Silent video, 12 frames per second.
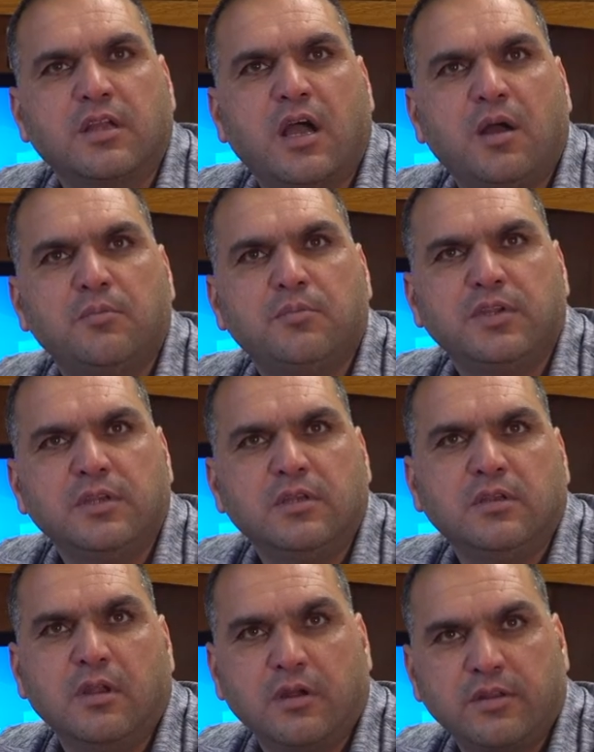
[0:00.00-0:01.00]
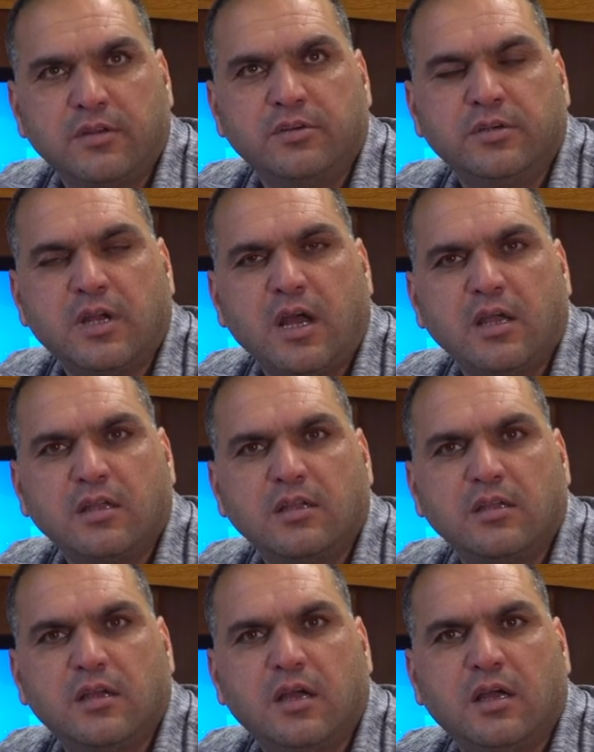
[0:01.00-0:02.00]
camp in northern Iraq,
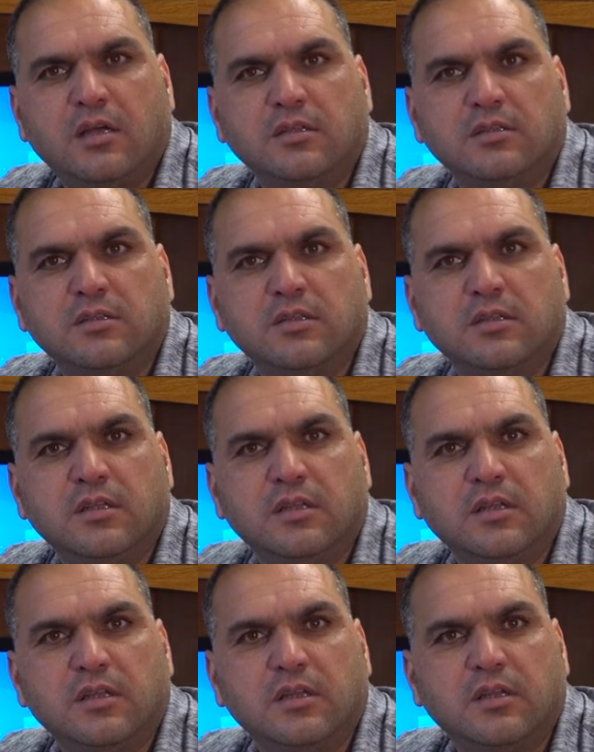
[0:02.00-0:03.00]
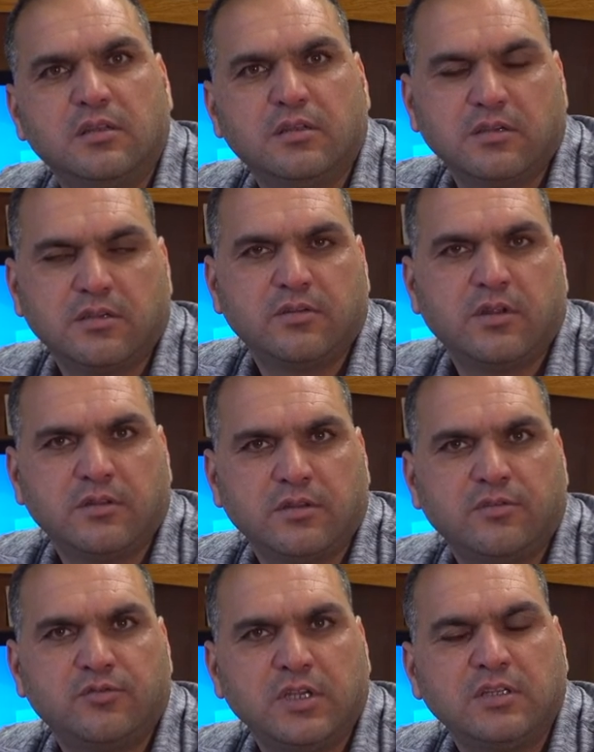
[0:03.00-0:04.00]
and uh,
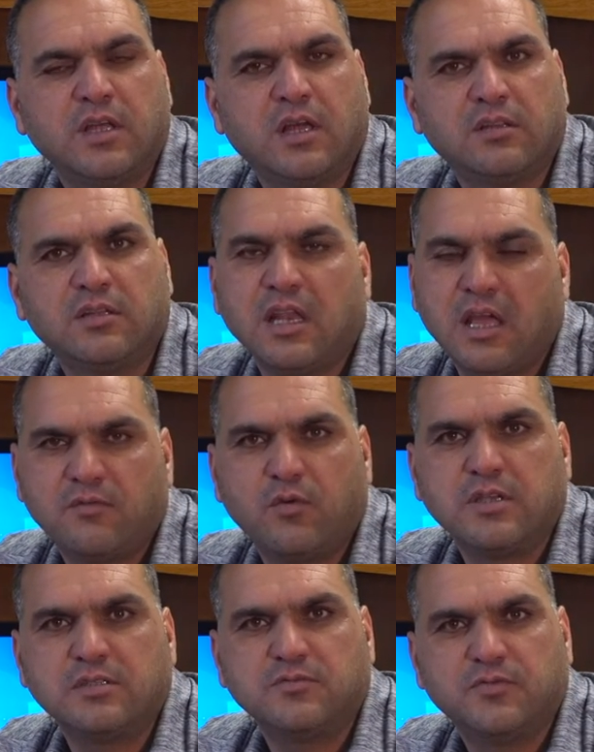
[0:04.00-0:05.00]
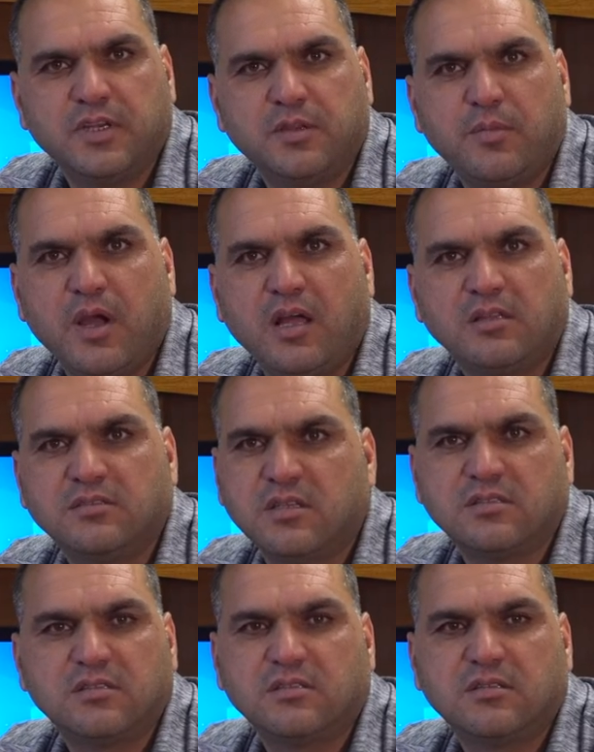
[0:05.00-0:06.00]
really the, the life was very bad.
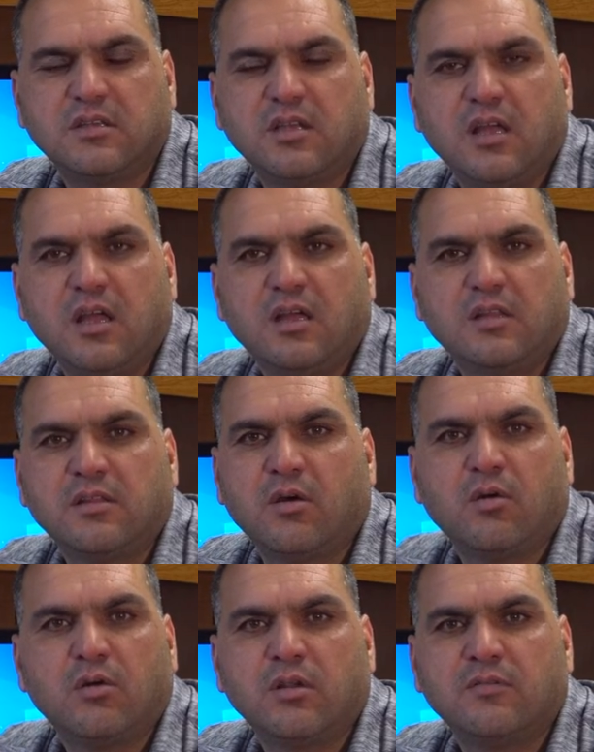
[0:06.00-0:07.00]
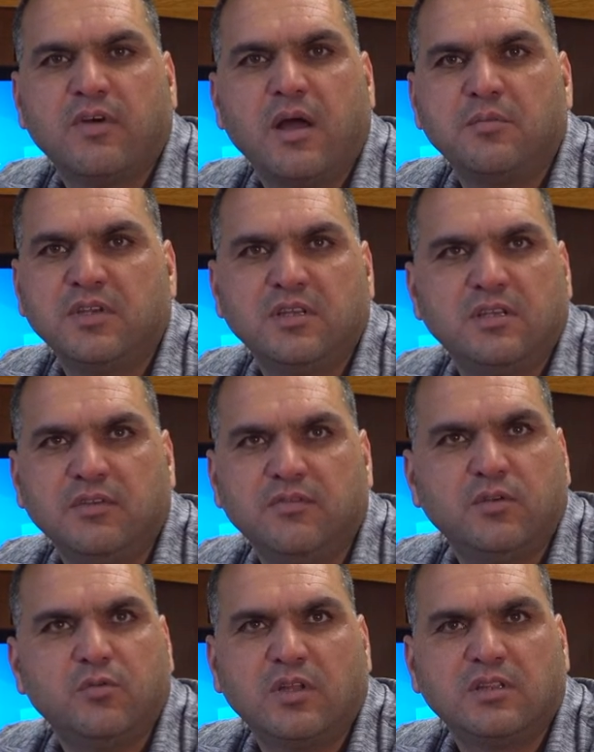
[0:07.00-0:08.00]
Just the whole family live
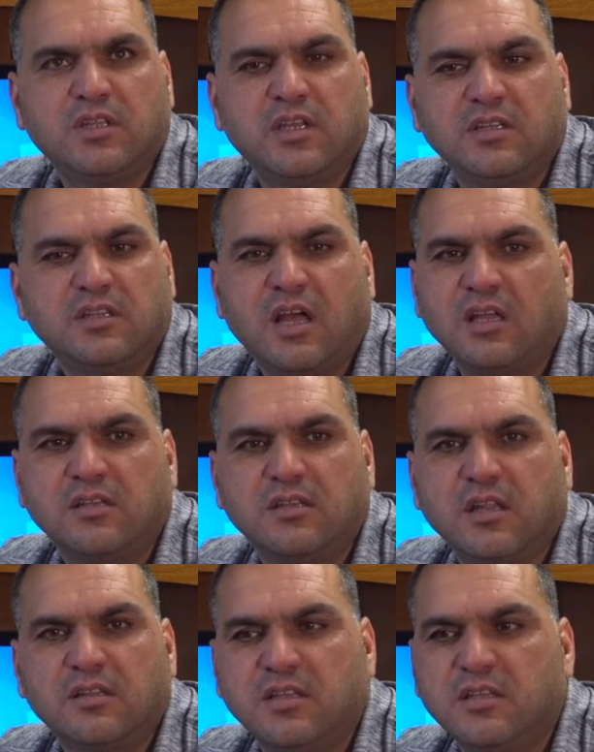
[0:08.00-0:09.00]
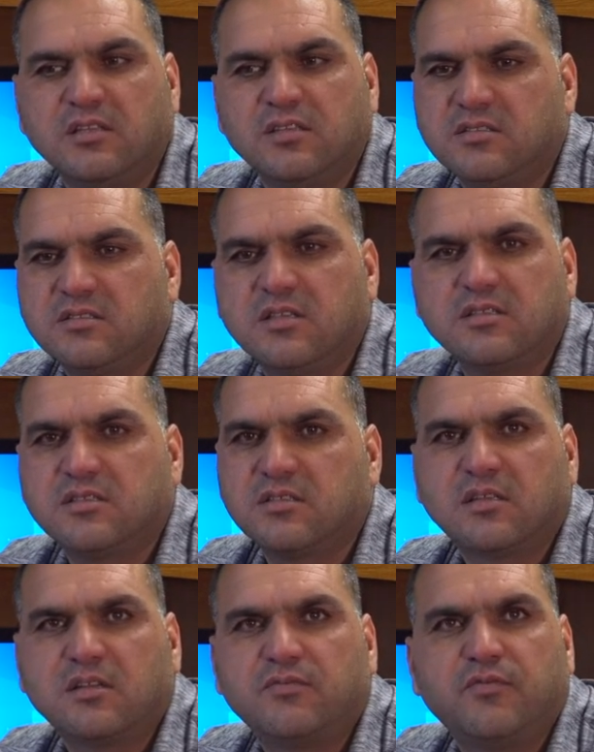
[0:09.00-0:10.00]
in one tent, and the tent is just
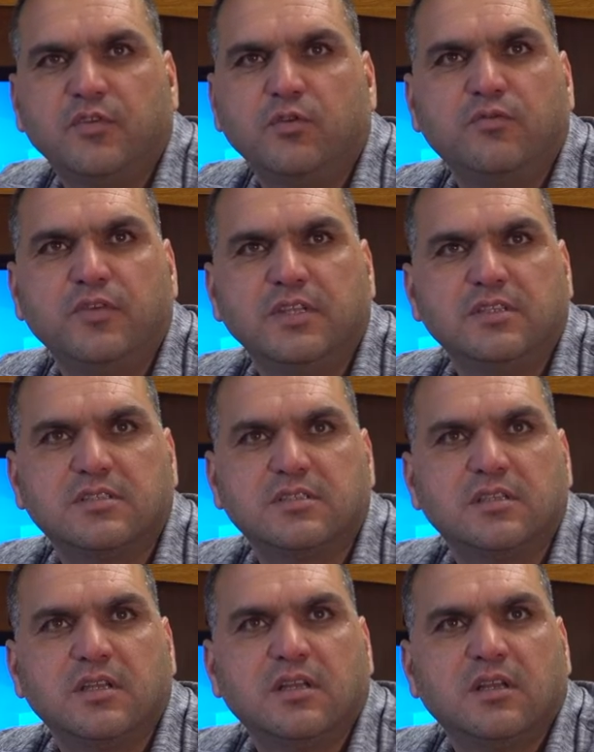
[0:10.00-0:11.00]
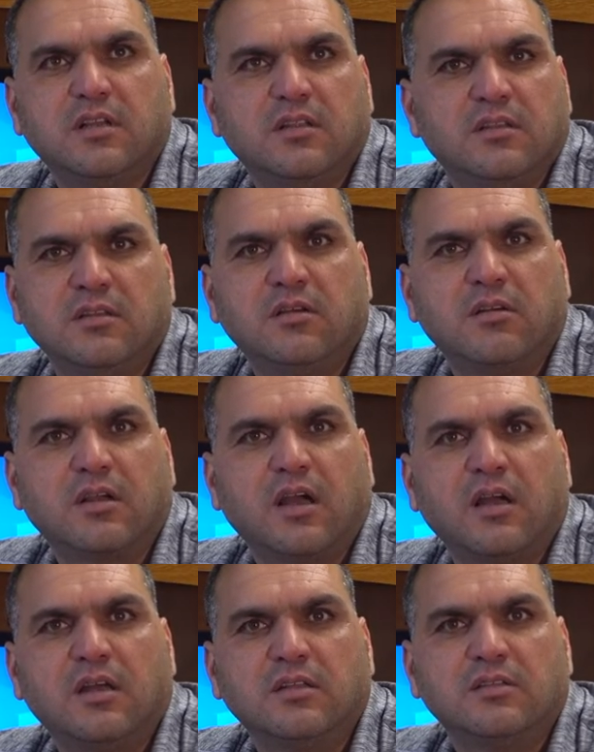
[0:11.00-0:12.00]
few feet long
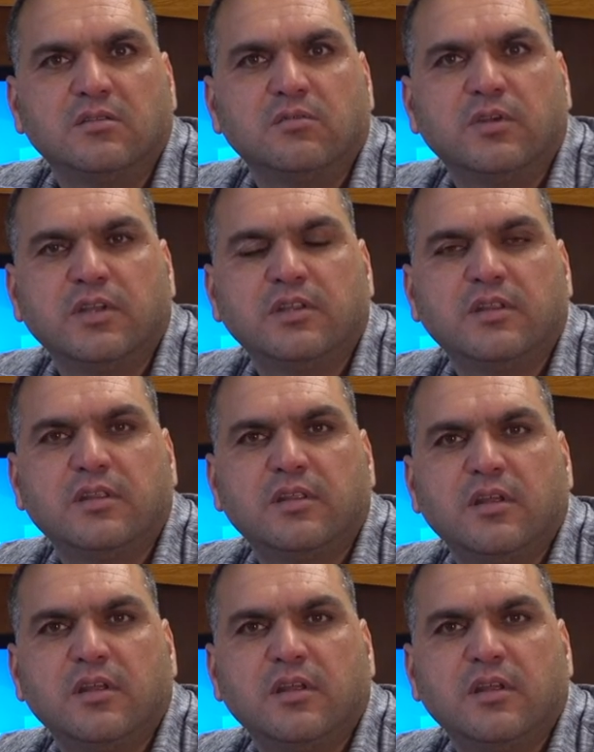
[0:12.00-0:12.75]
and width.